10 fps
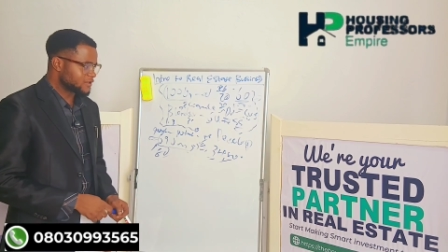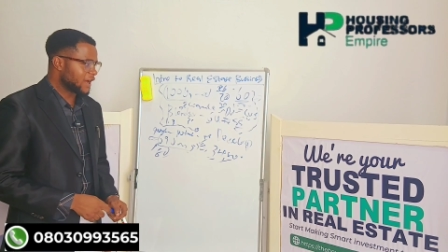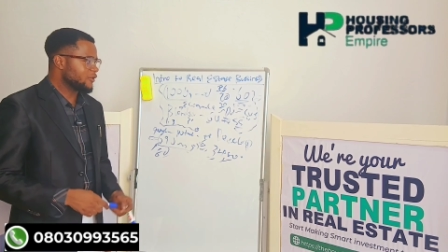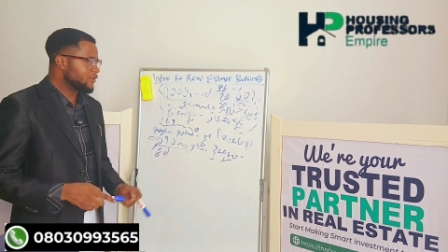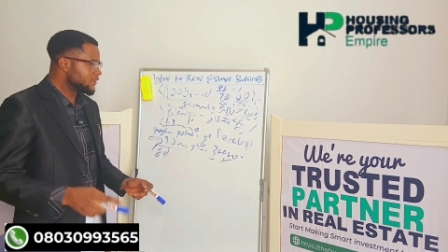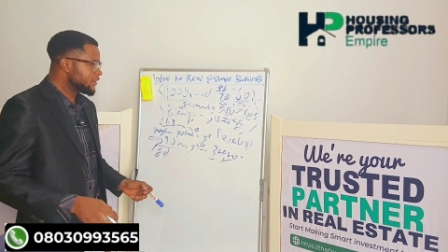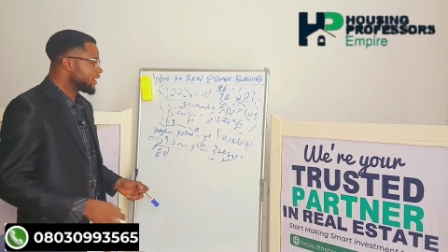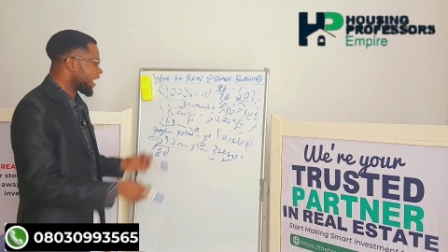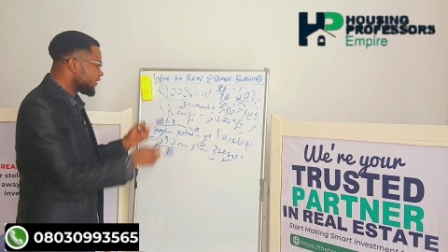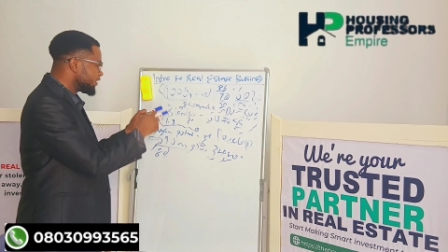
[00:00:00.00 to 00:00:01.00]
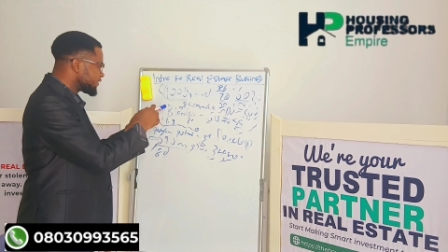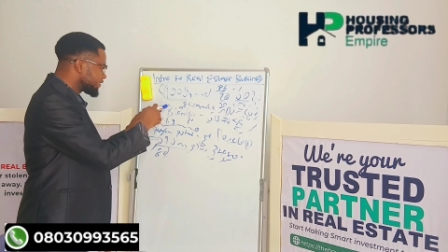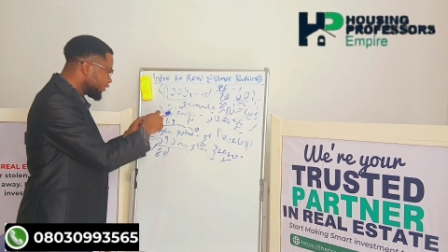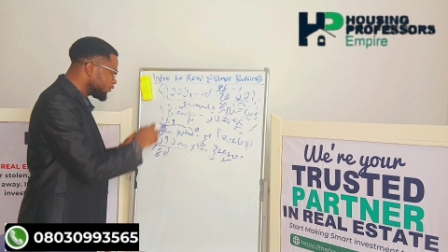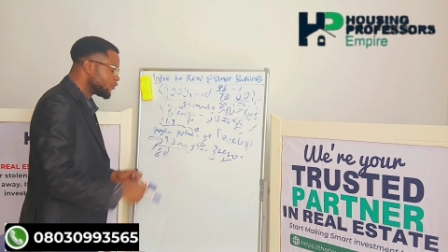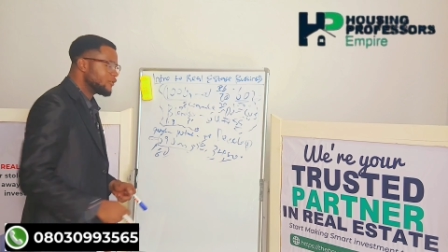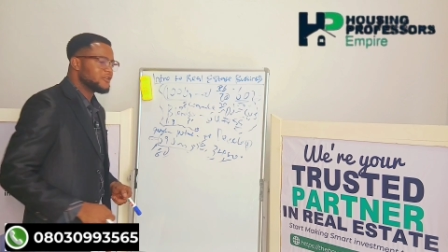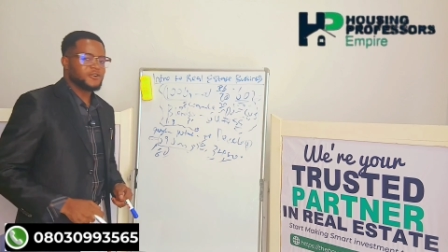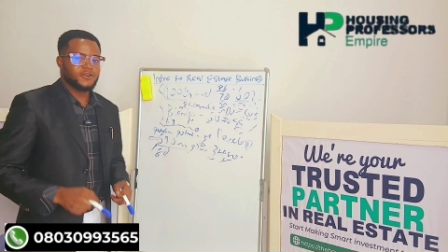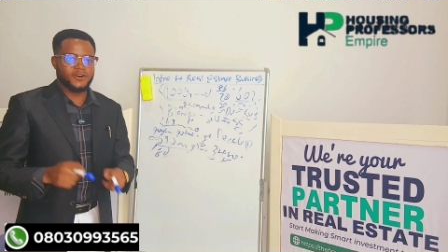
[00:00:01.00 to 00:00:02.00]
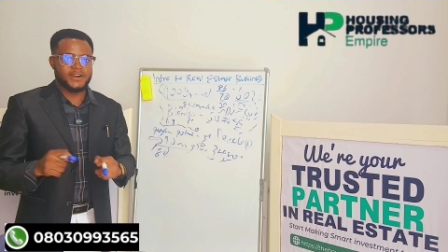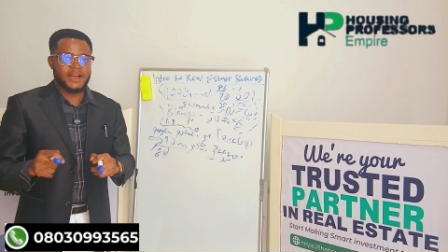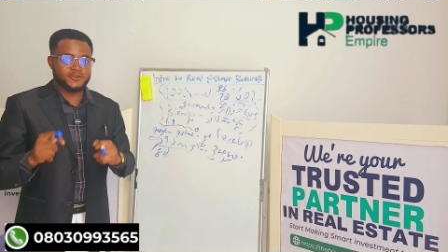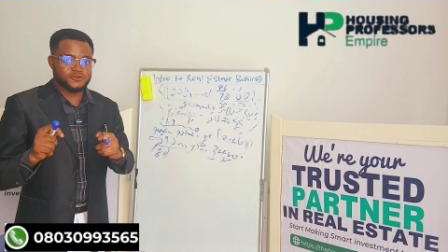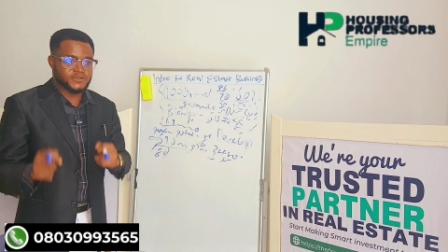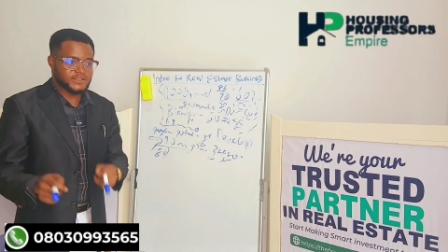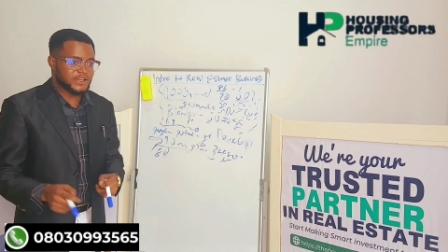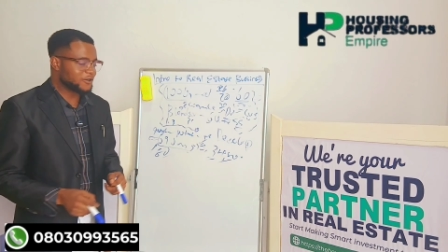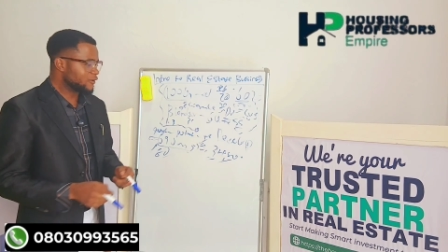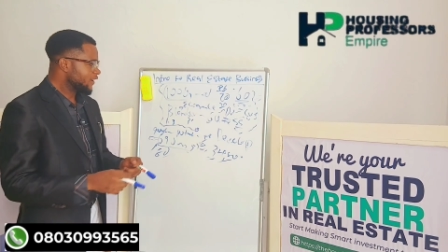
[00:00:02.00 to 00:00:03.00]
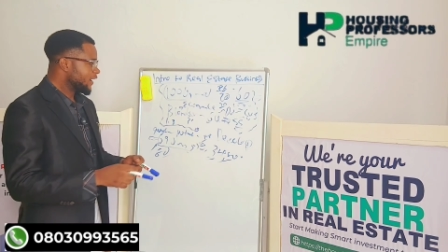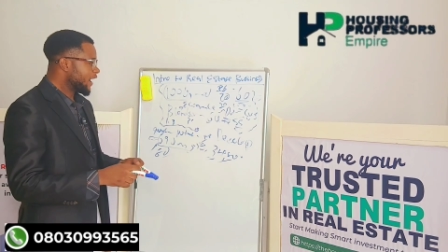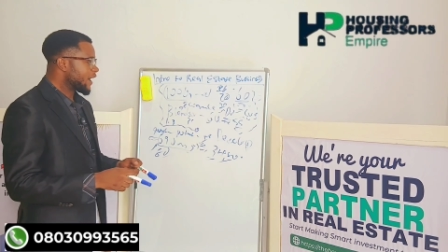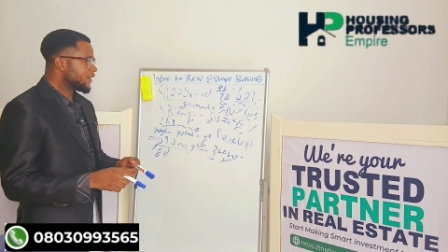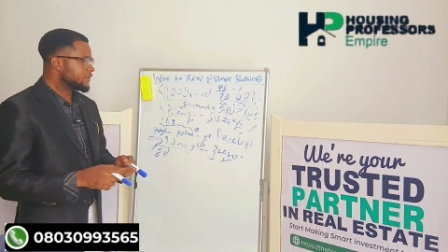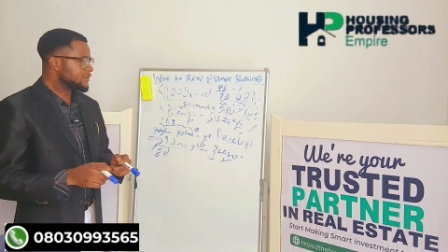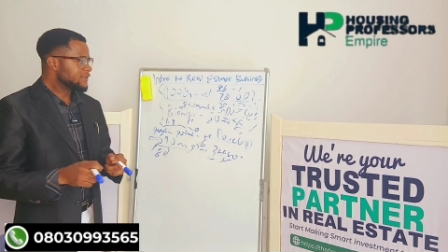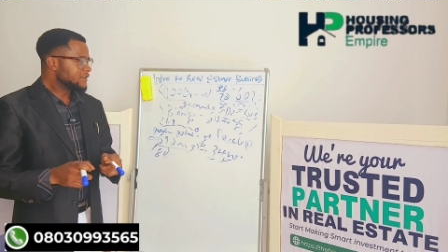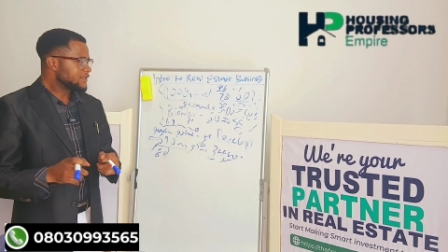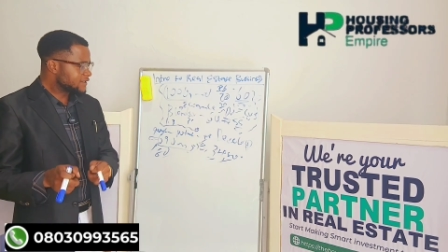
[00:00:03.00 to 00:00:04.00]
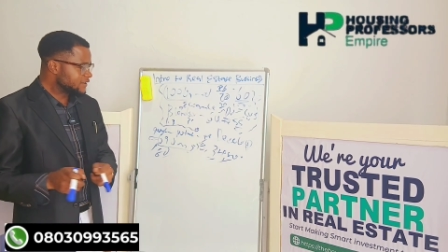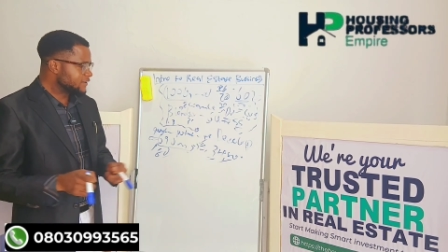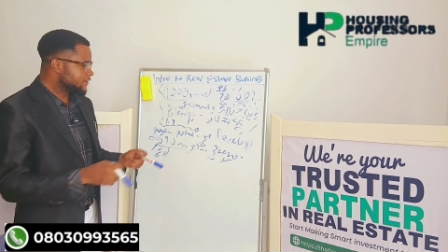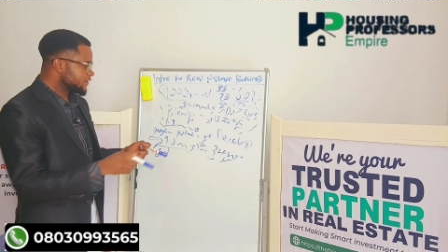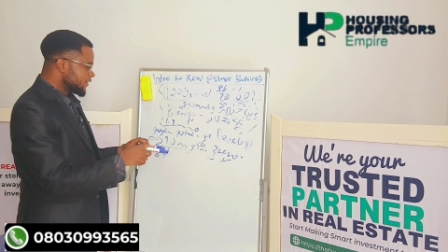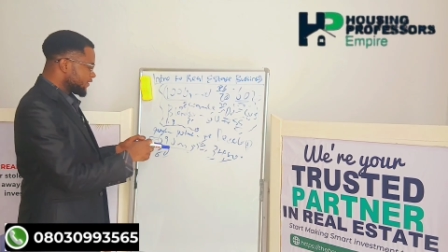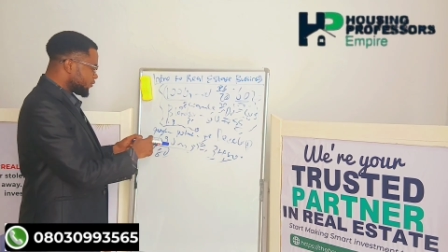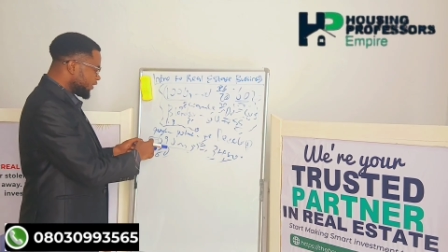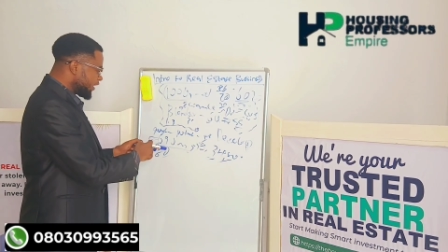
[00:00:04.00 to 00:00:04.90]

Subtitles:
I already have the skill on how to sell. And since real